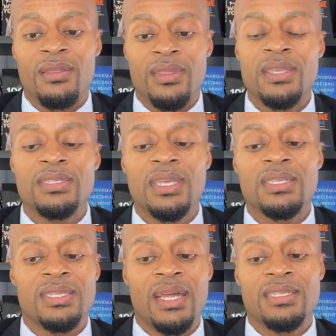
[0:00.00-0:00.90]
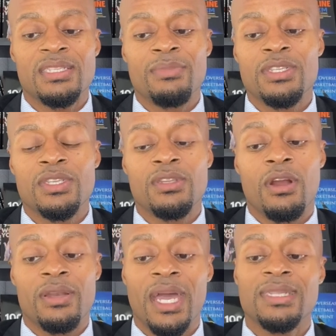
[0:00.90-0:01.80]
These things that I just mentioned
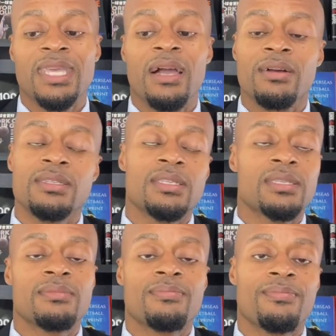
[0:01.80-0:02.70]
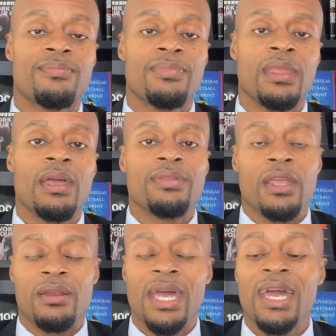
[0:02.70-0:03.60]
are not talents.
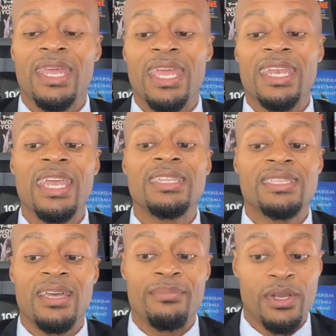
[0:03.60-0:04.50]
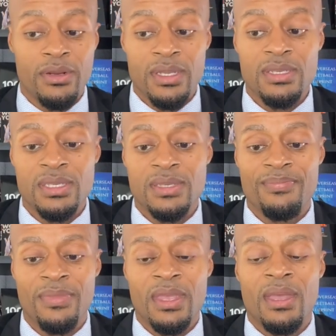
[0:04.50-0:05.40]
They are not innate abilities.
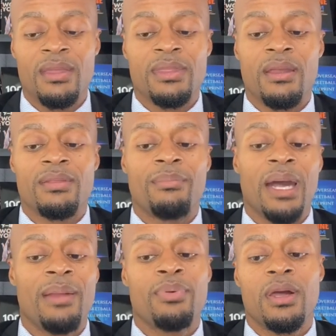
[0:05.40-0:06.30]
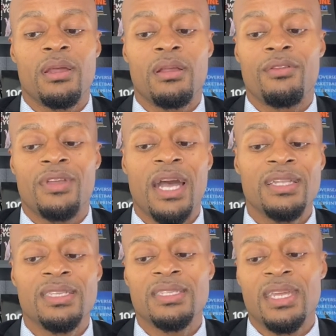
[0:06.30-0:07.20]
They are the byproduct of
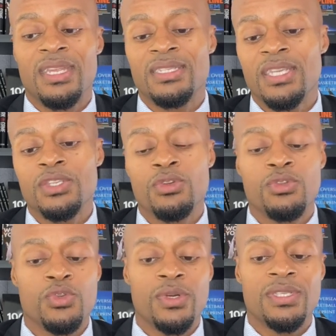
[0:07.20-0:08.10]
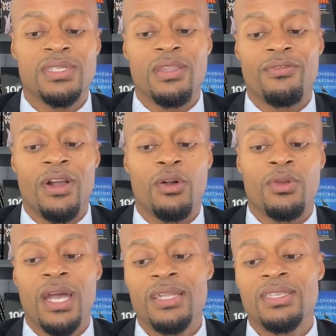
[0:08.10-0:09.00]
conscious and intentional choices that follow
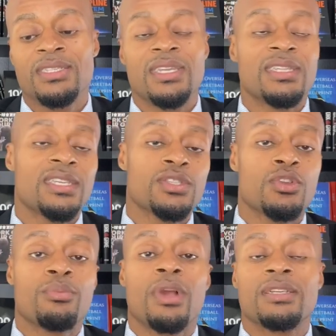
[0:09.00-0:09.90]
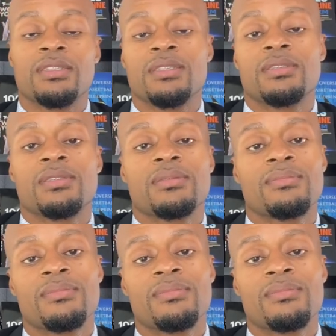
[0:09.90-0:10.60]
conscious and intentional processes.